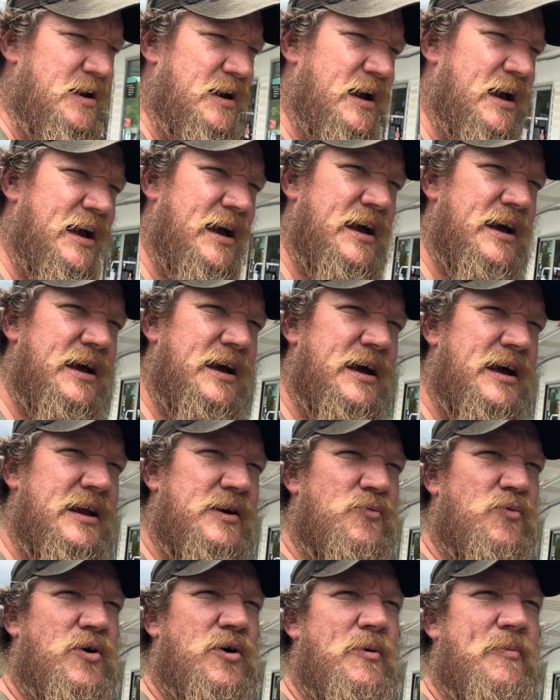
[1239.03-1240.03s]

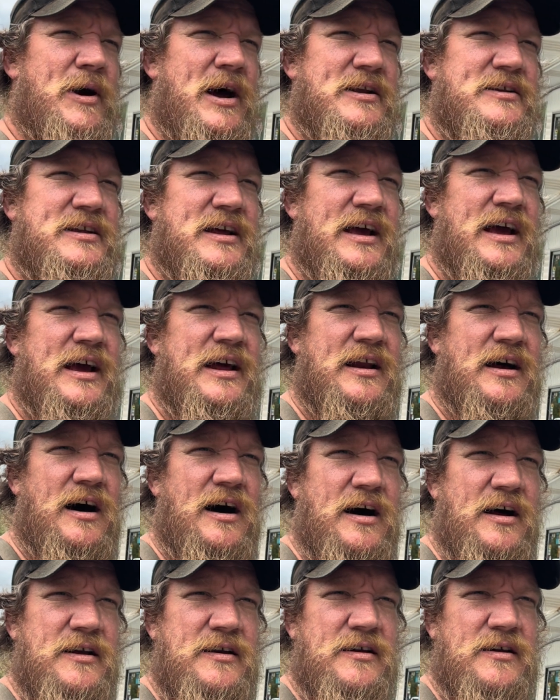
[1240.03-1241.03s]
And we're about to head
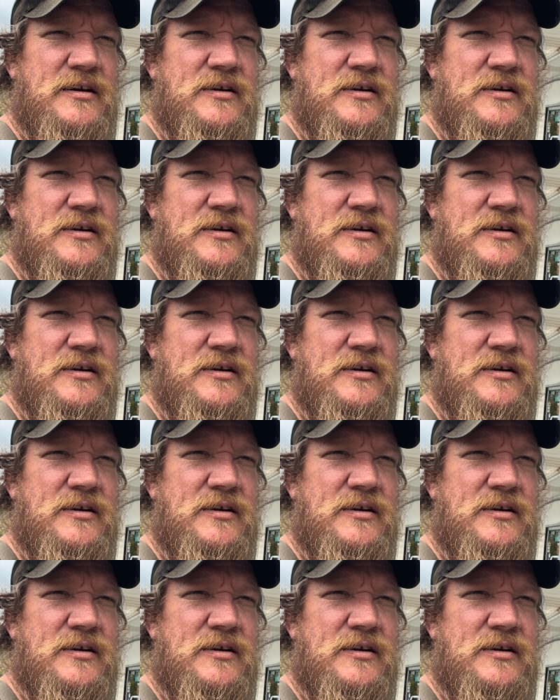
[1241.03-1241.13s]
on.